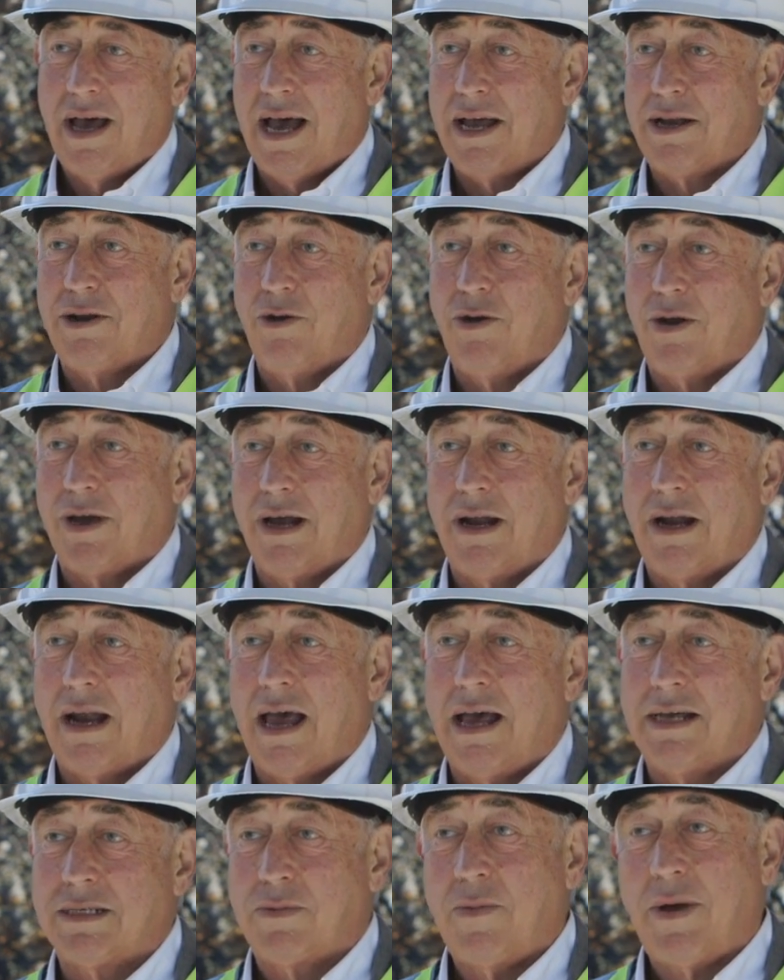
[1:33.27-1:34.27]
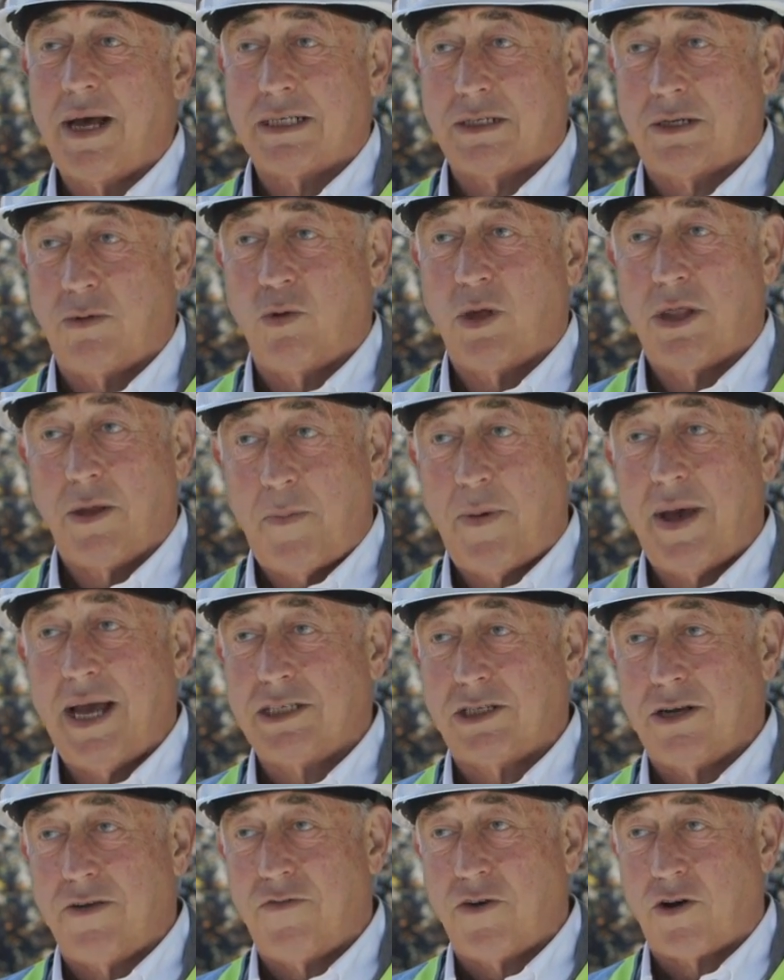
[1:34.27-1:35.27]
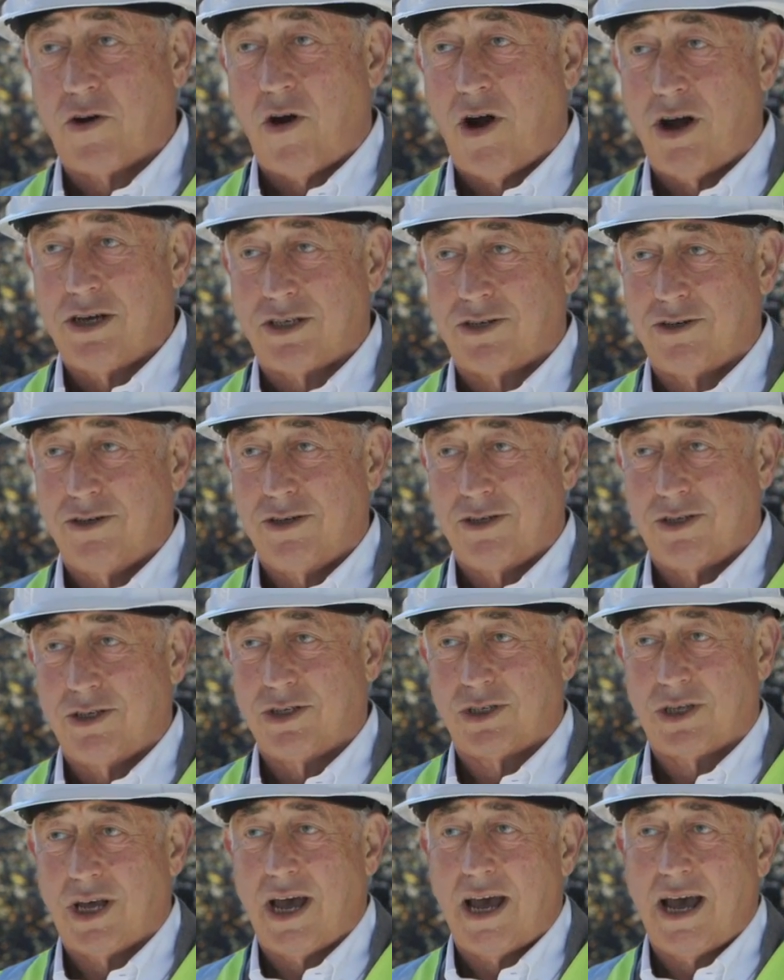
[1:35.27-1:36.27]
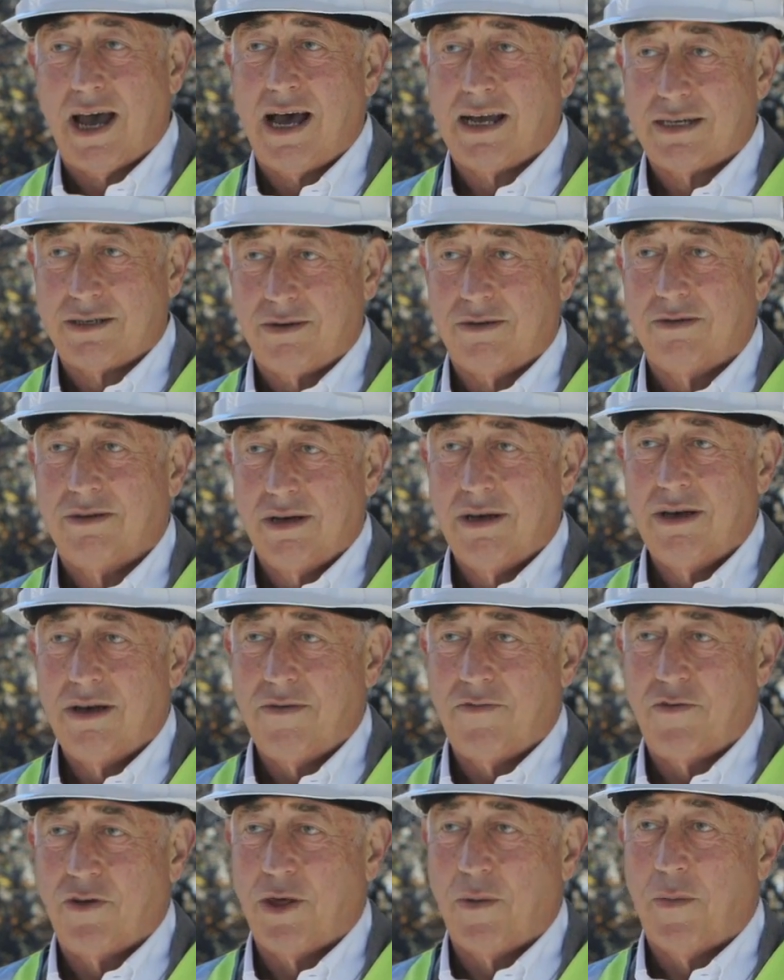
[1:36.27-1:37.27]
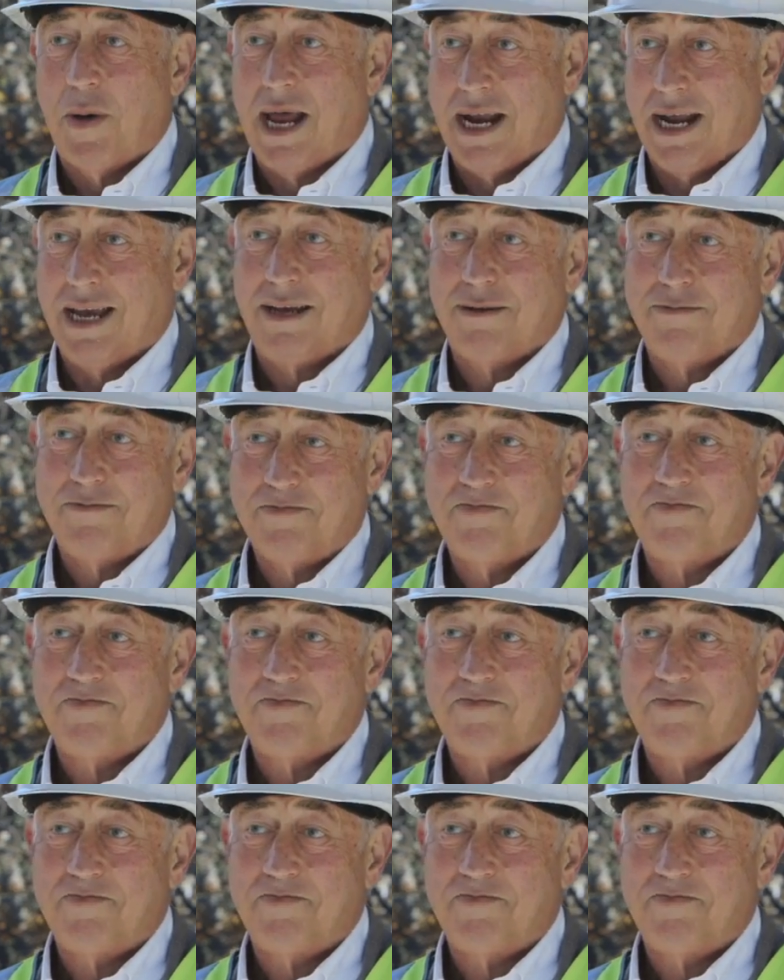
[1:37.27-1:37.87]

are doing it as much with a passion for Christchurch as they are for the money.